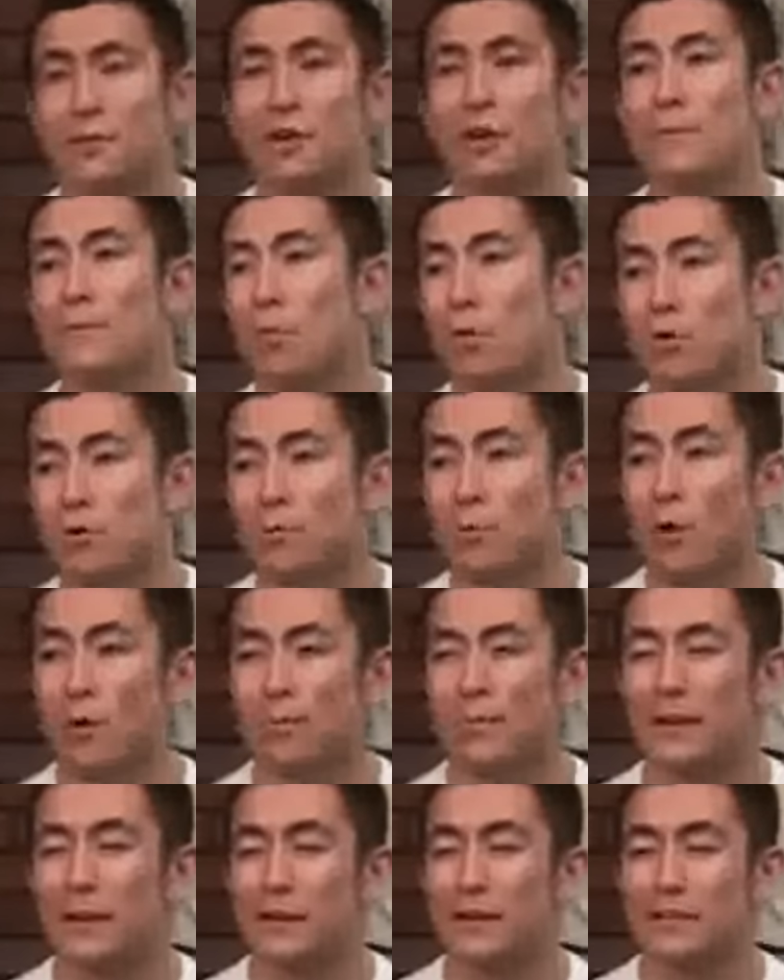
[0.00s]
very important
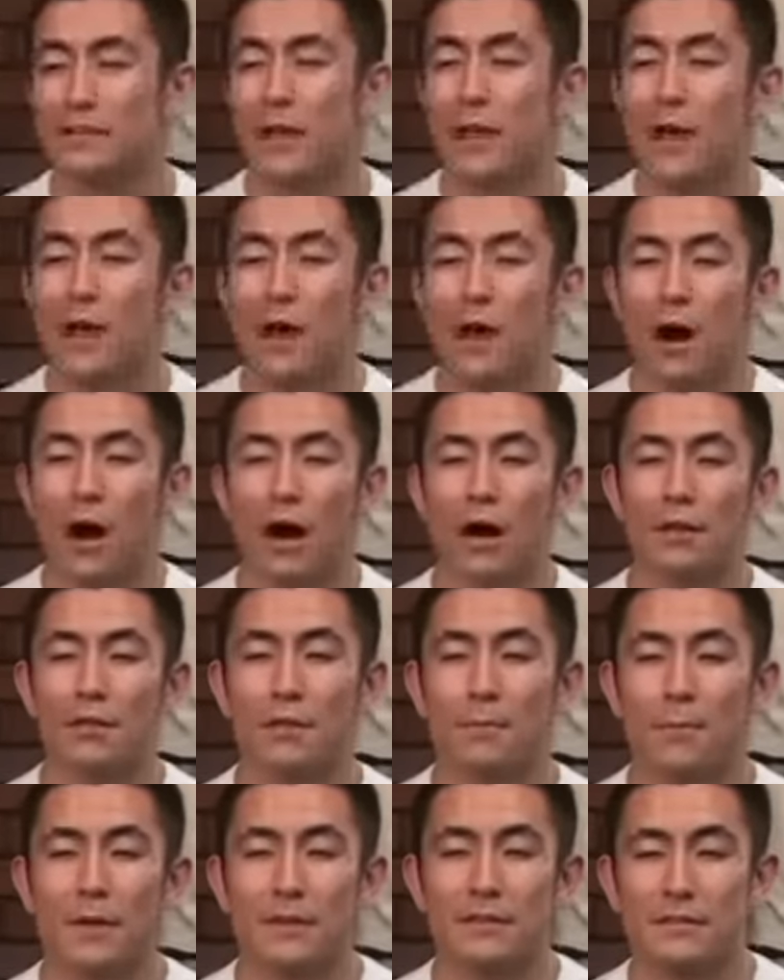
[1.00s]
point, because
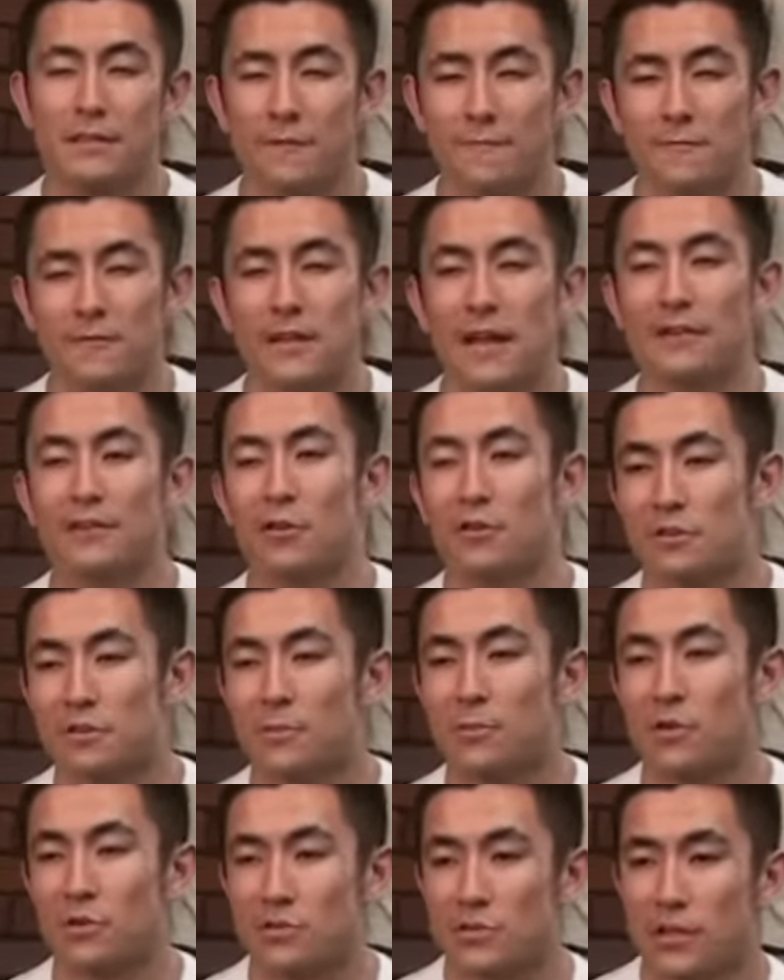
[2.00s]
the biggest difference I
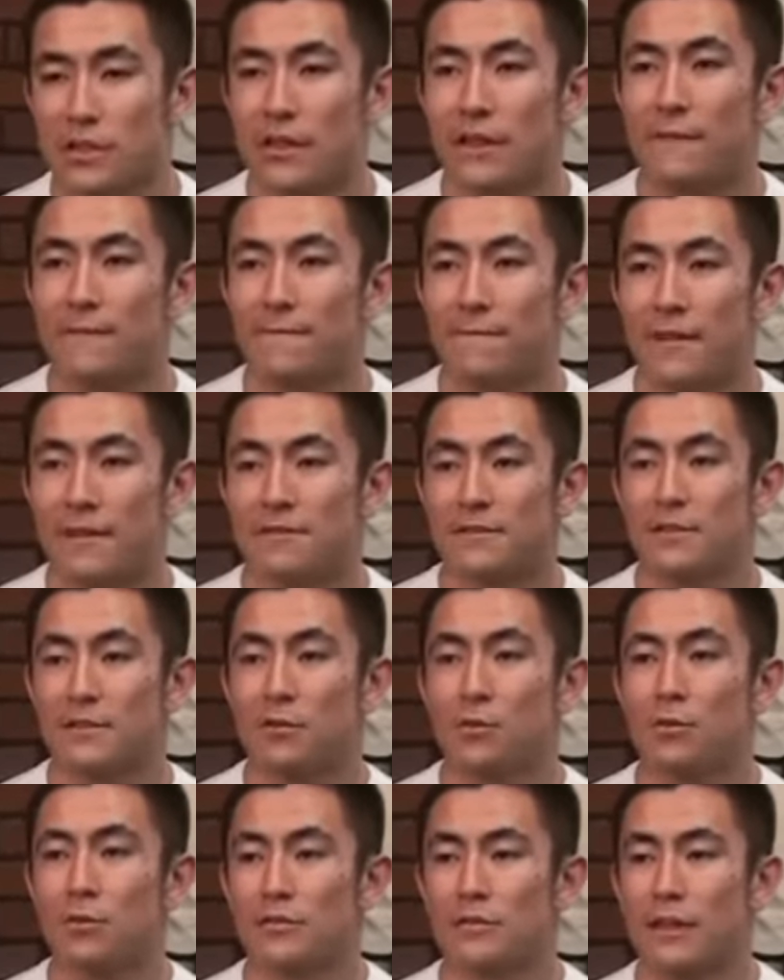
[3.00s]
noticed personally in phase
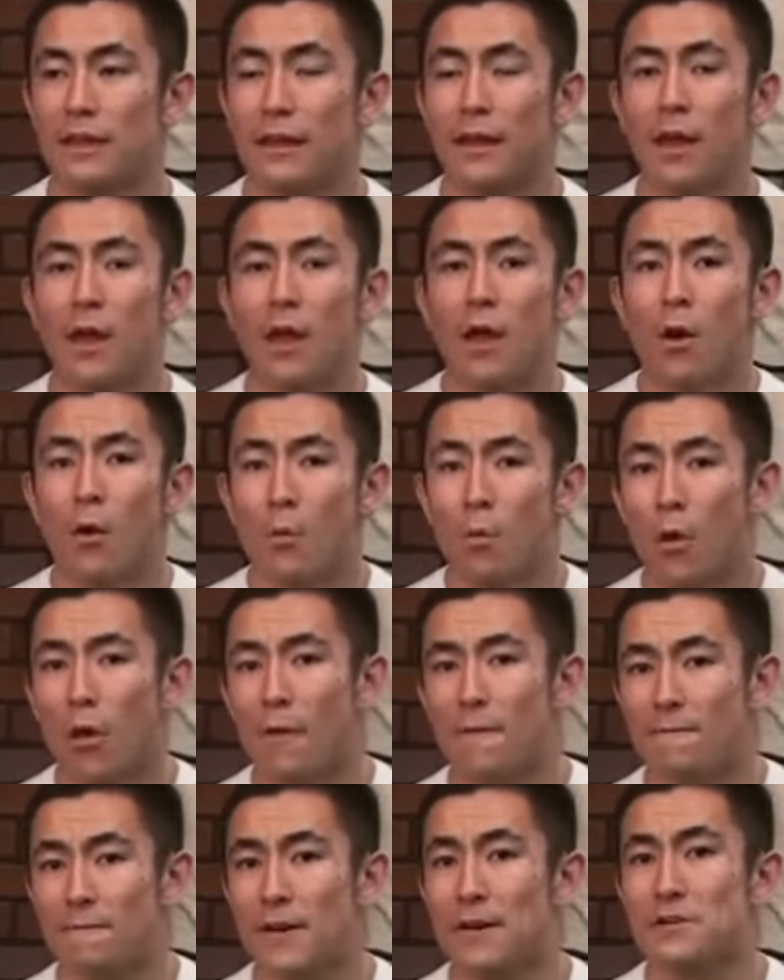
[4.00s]
two was like,
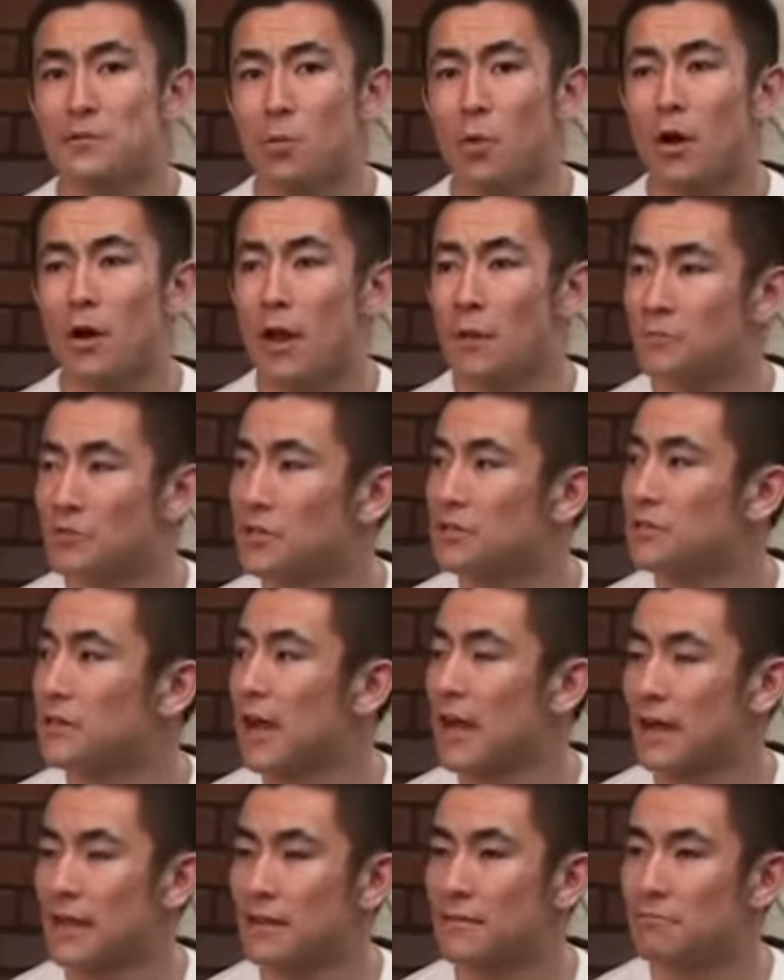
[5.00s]
well, in phase one, I'm
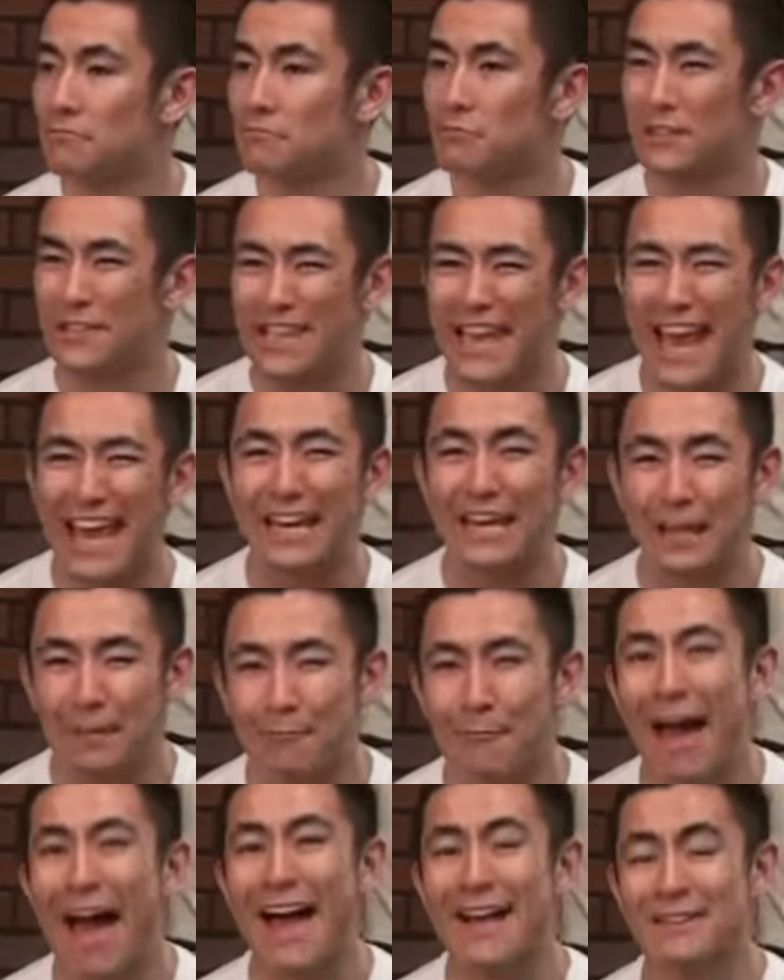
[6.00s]
just kind of
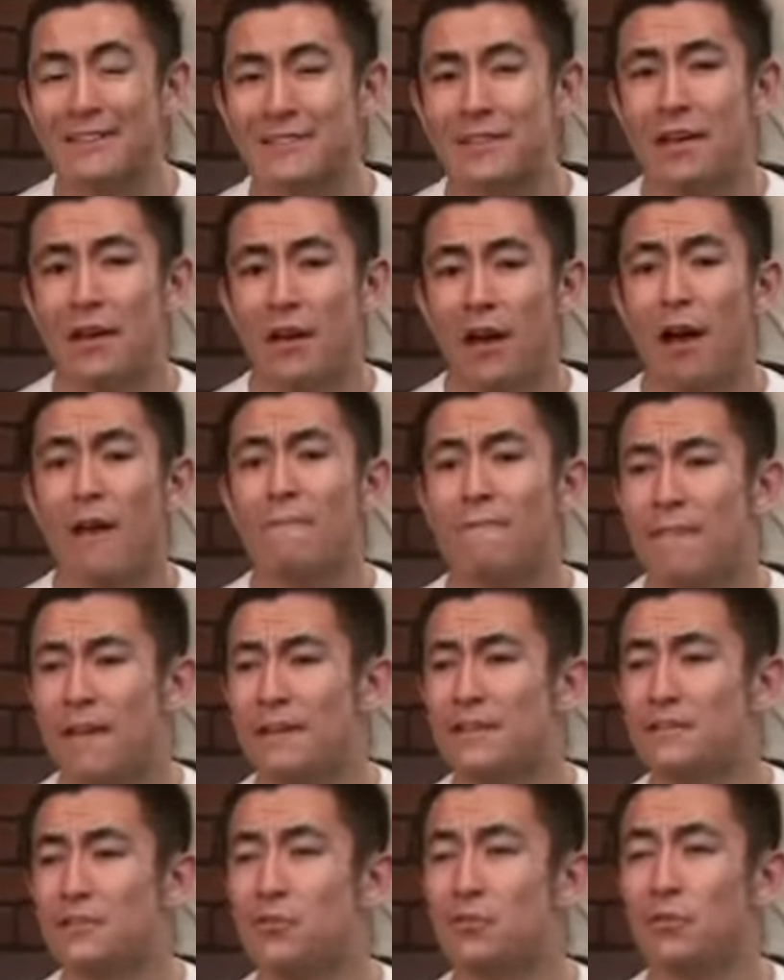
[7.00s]
gaining mass. In
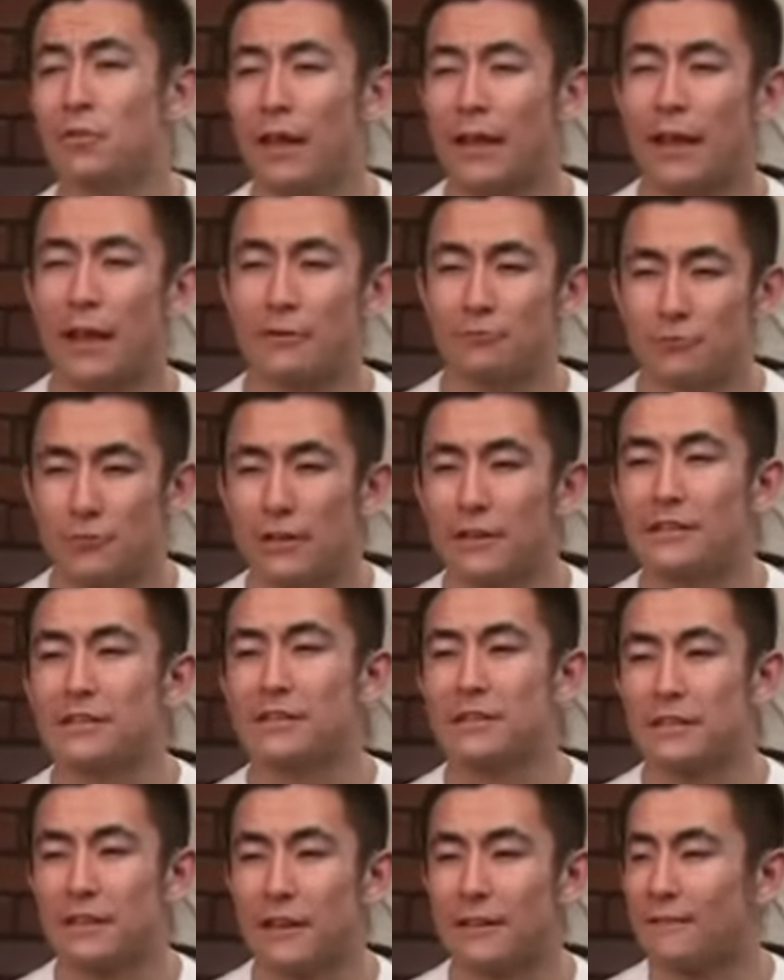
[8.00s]
phase two, like, I really
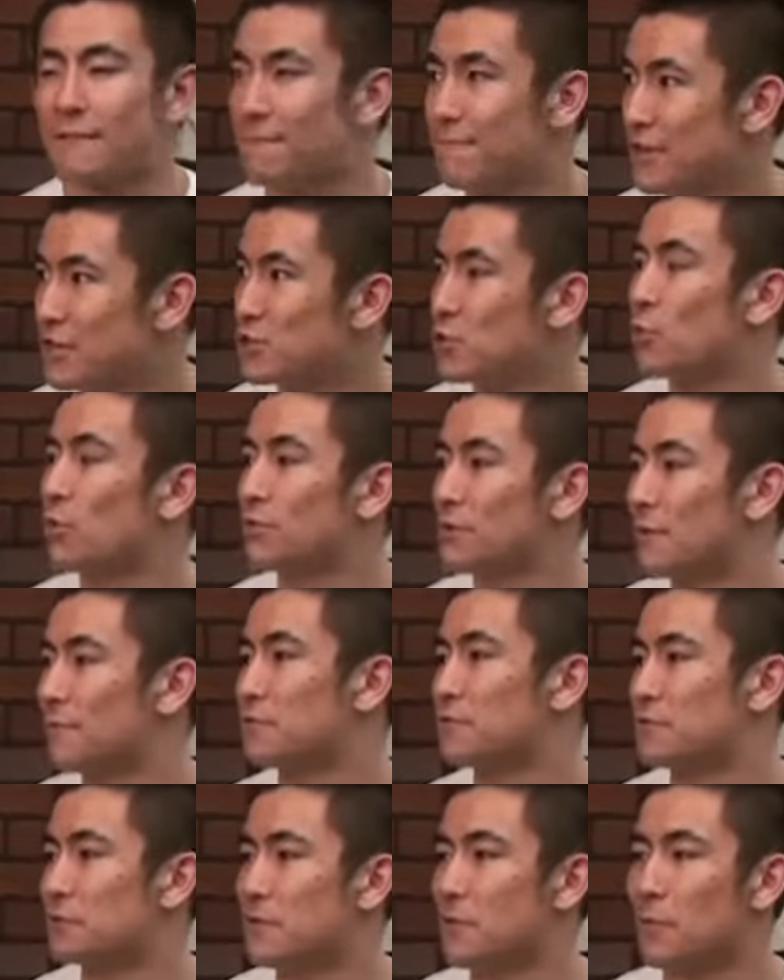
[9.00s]
see like the visual
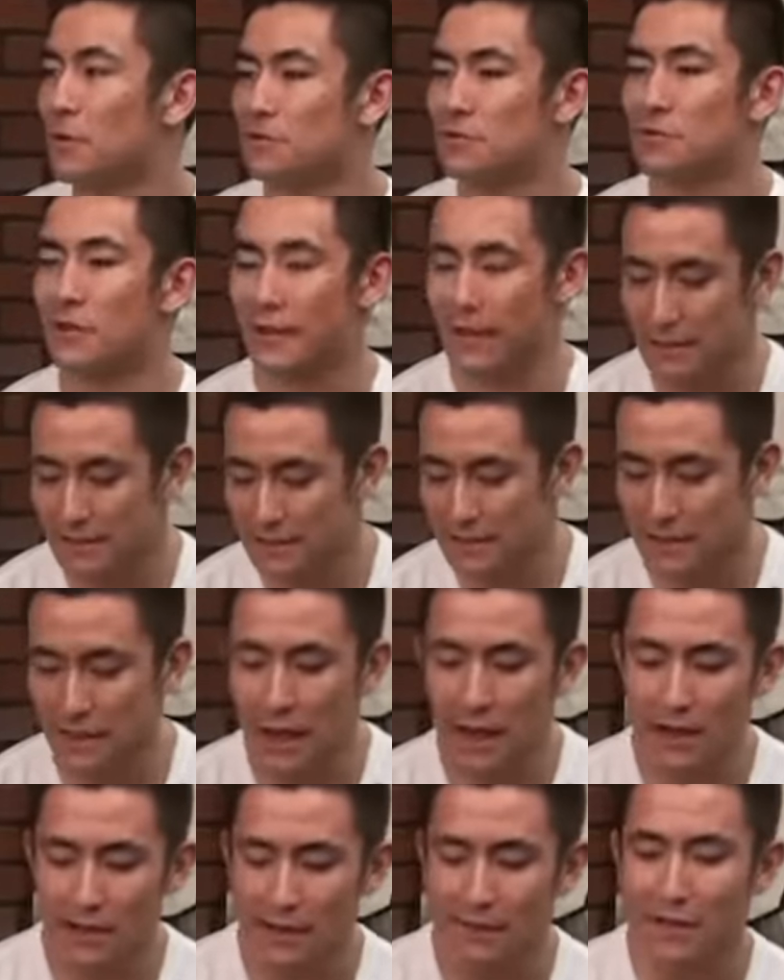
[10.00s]
difference in the muscle. Like I
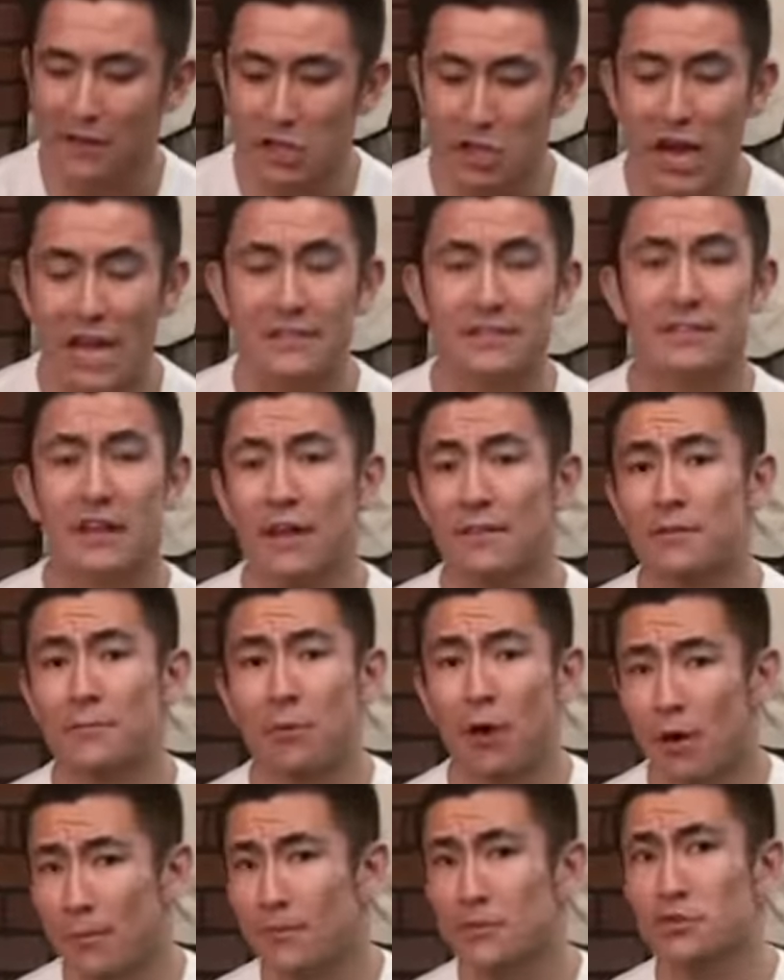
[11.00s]
see like the chest start to
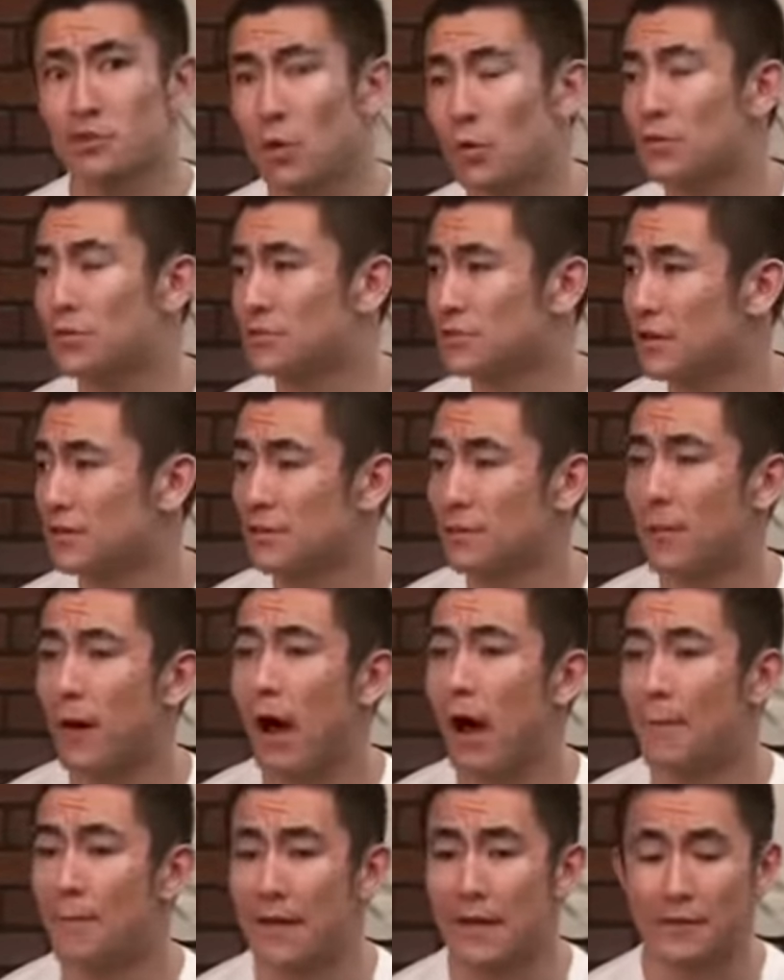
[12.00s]
pop, the shoulders start to
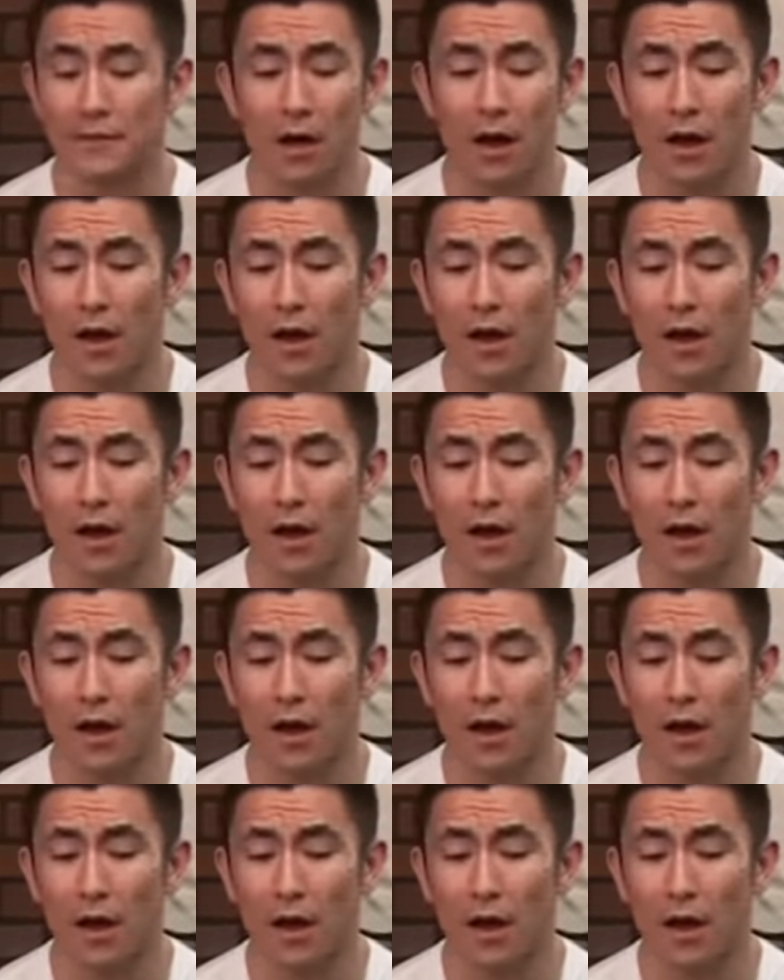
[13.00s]
pop, and